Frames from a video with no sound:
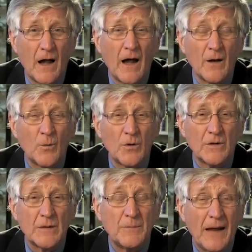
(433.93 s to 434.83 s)
I will
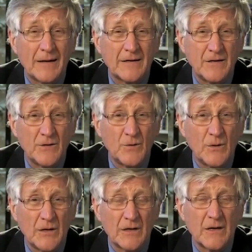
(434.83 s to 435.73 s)
get back to you
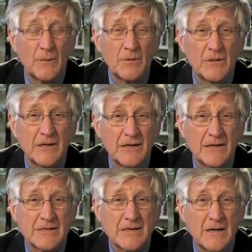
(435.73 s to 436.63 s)
in a couple of
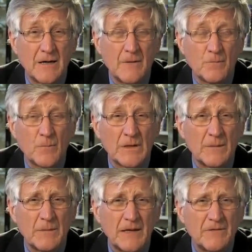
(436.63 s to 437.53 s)
days, but
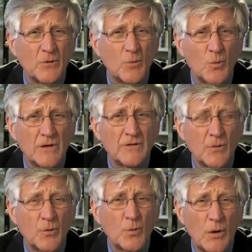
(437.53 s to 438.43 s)
let me leave
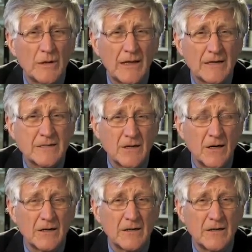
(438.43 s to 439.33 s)
you with one last thought,